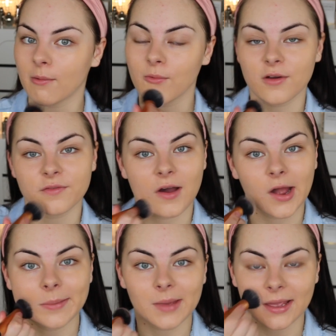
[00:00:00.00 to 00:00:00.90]
I wore it for
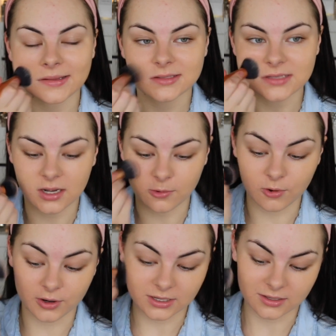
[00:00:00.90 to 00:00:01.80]
eye mats, and I
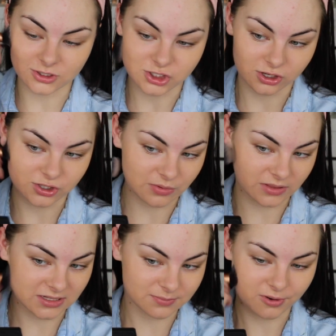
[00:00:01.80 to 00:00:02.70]
wore it in conjunction with
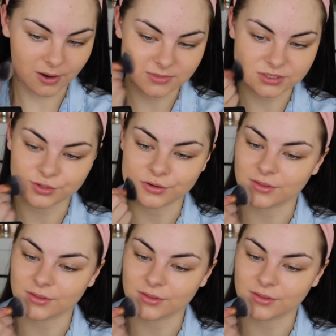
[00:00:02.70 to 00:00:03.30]
these primers too,